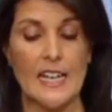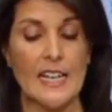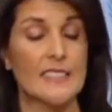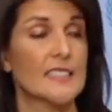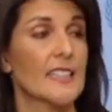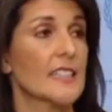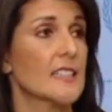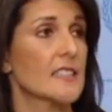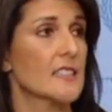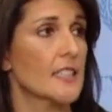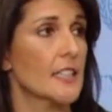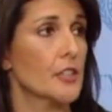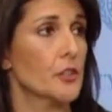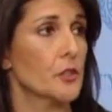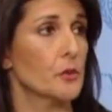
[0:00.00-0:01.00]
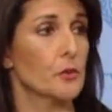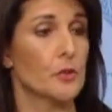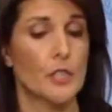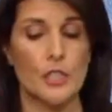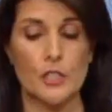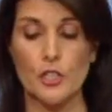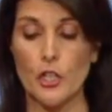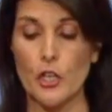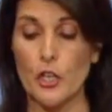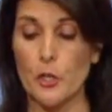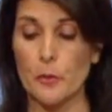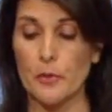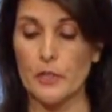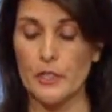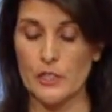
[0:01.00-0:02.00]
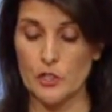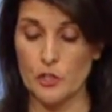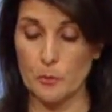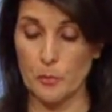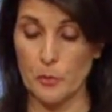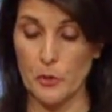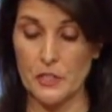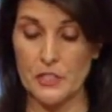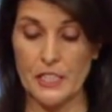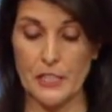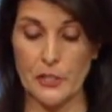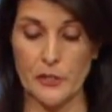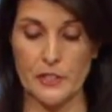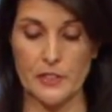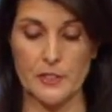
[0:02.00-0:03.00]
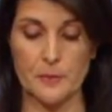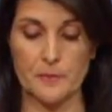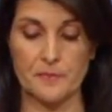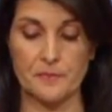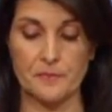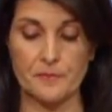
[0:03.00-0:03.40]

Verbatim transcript: as they continue to harbor and support terrorism.